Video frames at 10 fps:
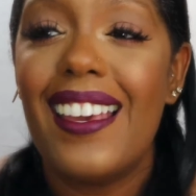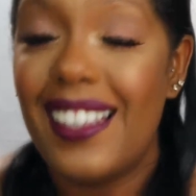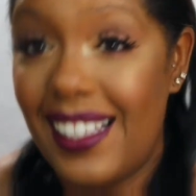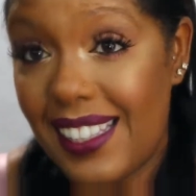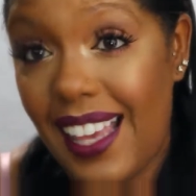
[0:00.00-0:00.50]

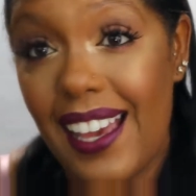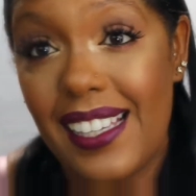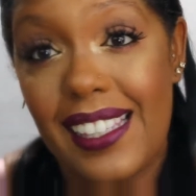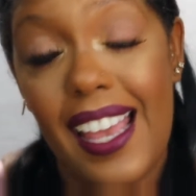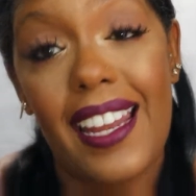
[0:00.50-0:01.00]
Yes
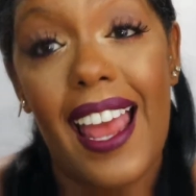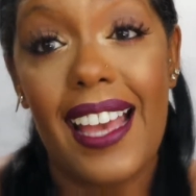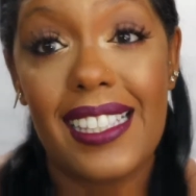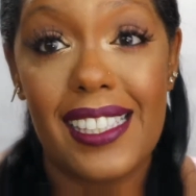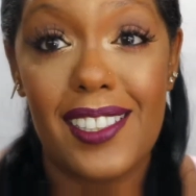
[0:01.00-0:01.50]
guys, that
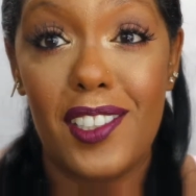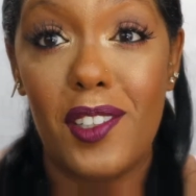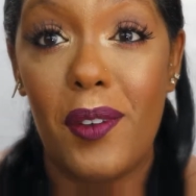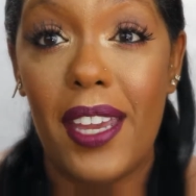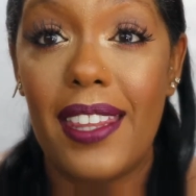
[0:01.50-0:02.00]
has to
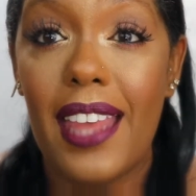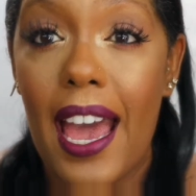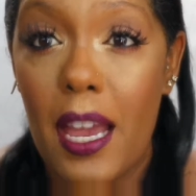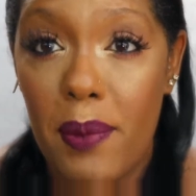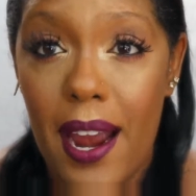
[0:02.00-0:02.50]
do with
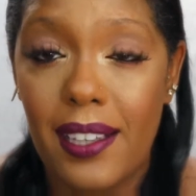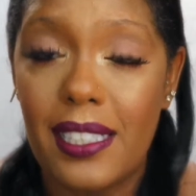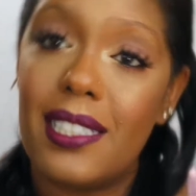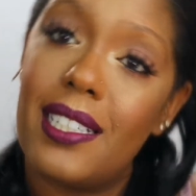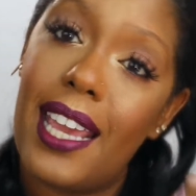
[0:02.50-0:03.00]

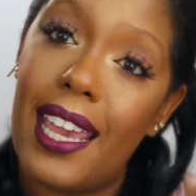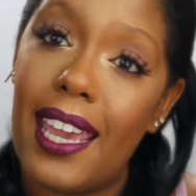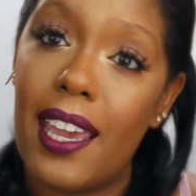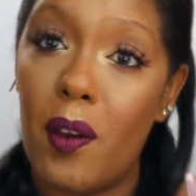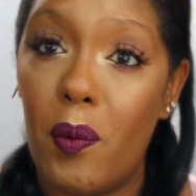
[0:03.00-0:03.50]
eyebrows.
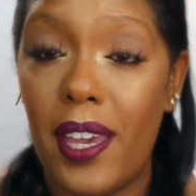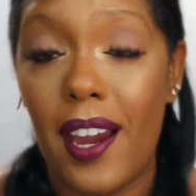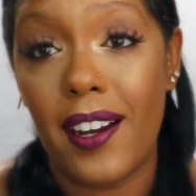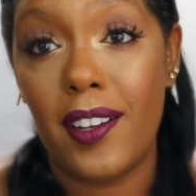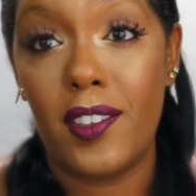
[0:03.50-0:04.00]
Today we
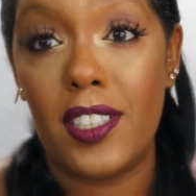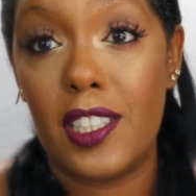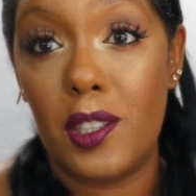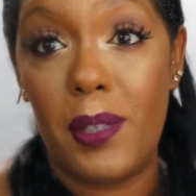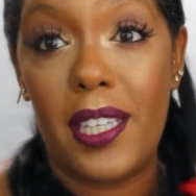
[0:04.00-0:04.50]
are
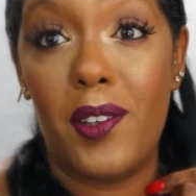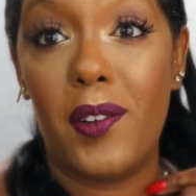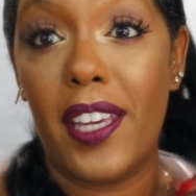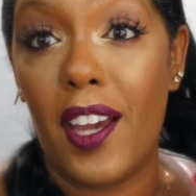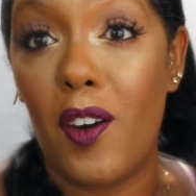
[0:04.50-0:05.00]
going to be
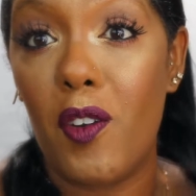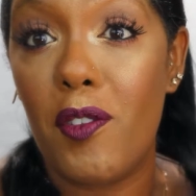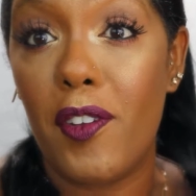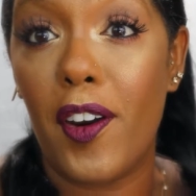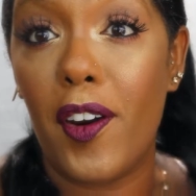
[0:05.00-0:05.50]
going
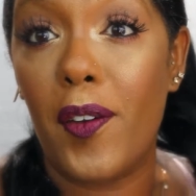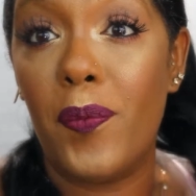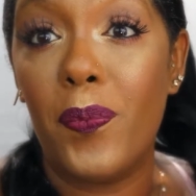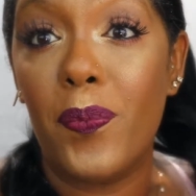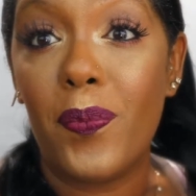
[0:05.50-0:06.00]
over
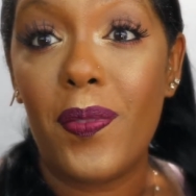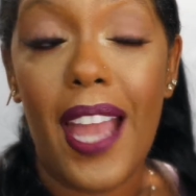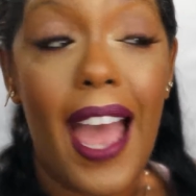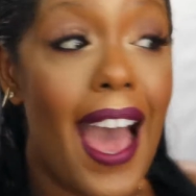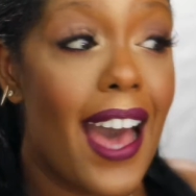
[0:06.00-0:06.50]

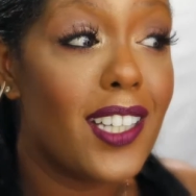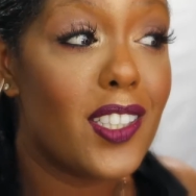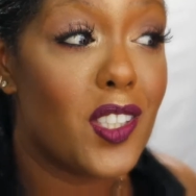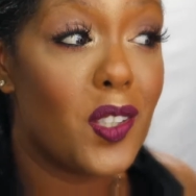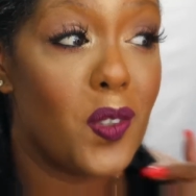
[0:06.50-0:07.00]

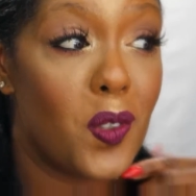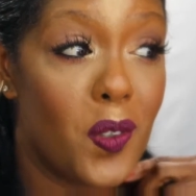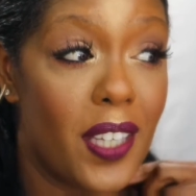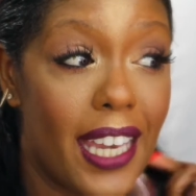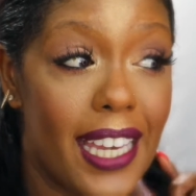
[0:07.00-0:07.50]
how
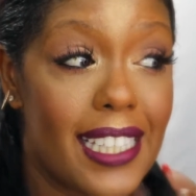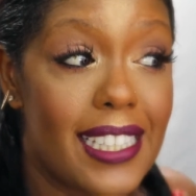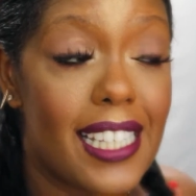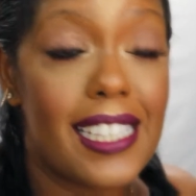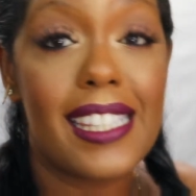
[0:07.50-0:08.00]
to
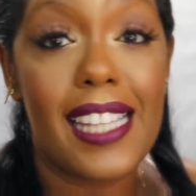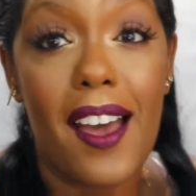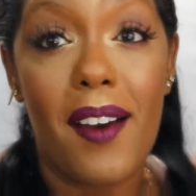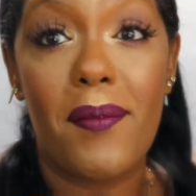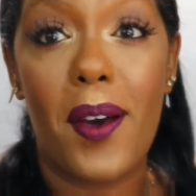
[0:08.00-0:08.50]
get
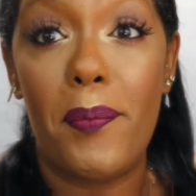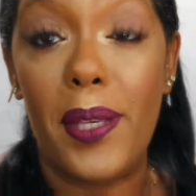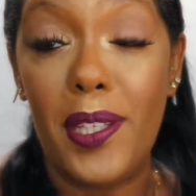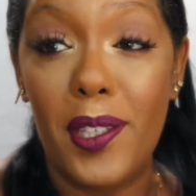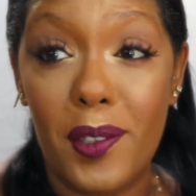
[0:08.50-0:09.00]
some
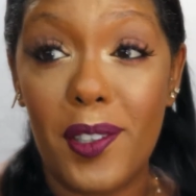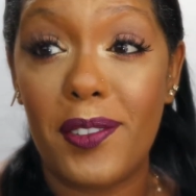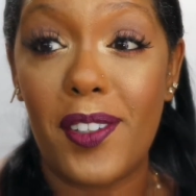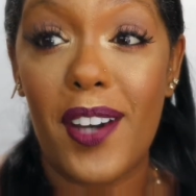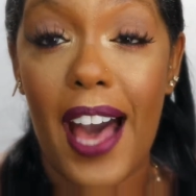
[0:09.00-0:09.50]

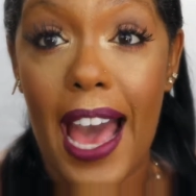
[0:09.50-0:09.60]
beautiful